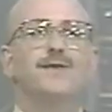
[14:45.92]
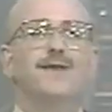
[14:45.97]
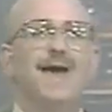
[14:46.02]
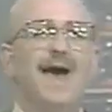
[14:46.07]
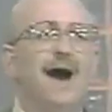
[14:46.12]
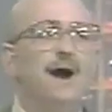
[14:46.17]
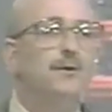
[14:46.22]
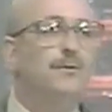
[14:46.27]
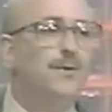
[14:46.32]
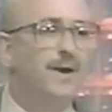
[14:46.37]
the
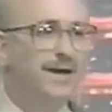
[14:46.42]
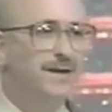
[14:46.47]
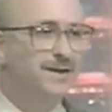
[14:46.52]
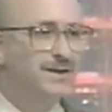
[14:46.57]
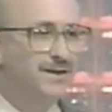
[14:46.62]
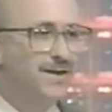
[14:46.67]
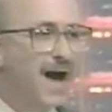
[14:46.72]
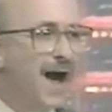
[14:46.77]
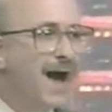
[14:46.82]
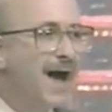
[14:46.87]
outrage
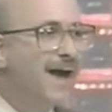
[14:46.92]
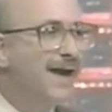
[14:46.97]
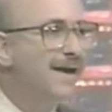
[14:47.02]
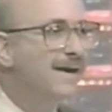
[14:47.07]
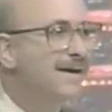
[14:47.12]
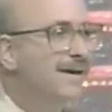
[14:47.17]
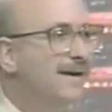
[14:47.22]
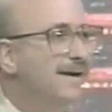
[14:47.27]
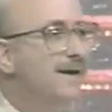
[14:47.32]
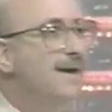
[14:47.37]
is high
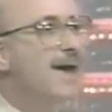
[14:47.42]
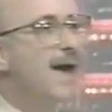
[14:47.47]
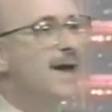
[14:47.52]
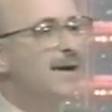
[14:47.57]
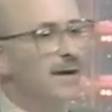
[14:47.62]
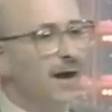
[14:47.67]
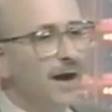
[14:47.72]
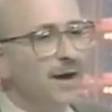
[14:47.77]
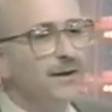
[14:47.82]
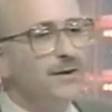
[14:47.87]

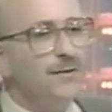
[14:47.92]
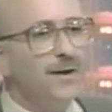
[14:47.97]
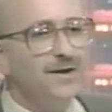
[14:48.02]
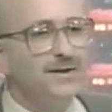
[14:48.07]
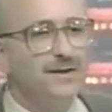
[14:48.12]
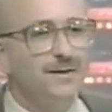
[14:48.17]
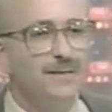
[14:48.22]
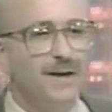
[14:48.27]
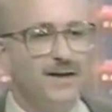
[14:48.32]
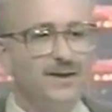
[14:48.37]
and
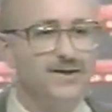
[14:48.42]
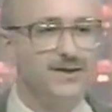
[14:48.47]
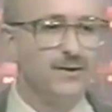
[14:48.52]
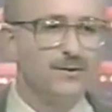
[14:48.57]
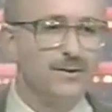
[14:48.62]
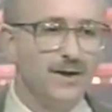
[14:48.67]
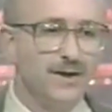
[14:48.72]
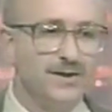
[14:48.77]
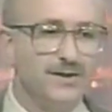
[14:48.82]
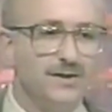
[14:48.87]
underestimates the
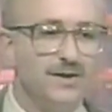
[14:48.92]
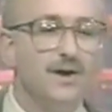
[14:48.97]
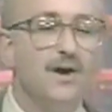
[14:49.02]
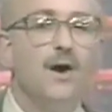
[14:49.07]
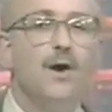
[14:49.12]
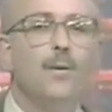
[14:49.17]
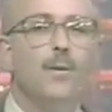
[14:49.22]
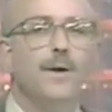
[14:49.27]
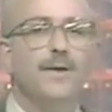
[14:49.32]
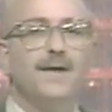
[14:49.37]
risk
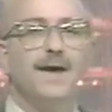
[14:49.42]
when